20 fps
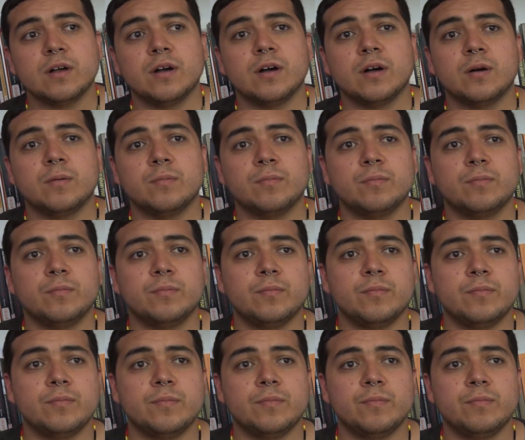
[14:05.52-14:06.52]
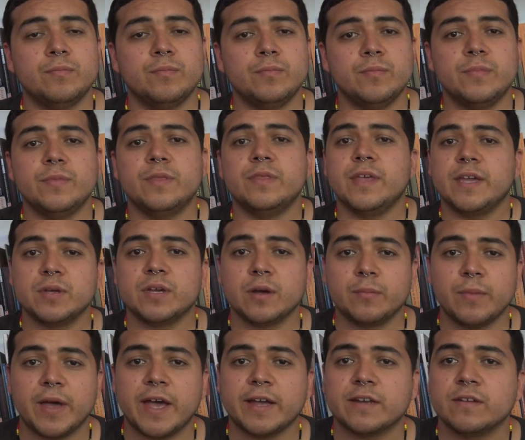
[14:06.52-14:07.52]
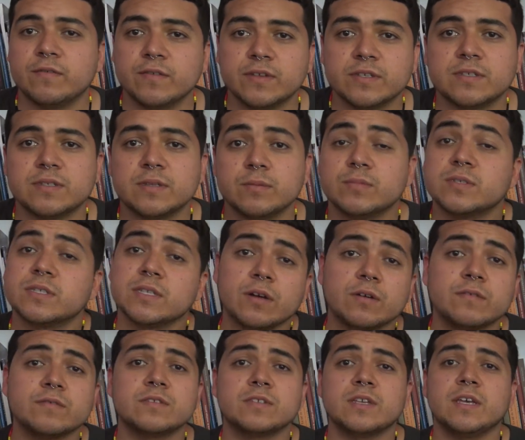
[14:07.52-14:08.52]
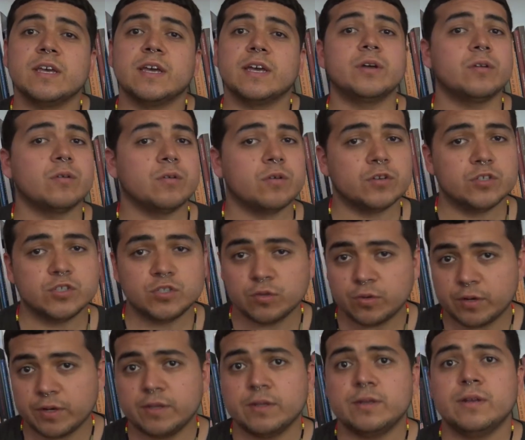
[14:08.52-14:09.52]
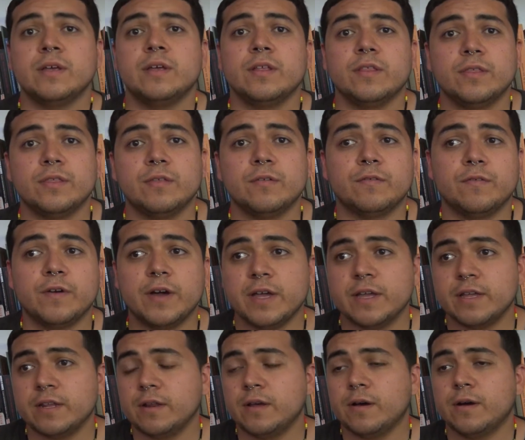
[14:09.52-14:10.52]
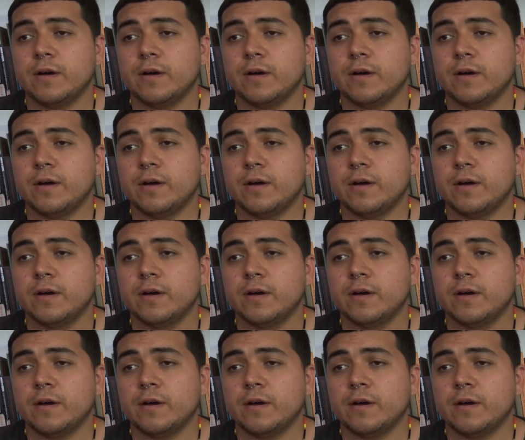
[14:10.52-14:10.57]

um, they become activists themselves and or join the fight.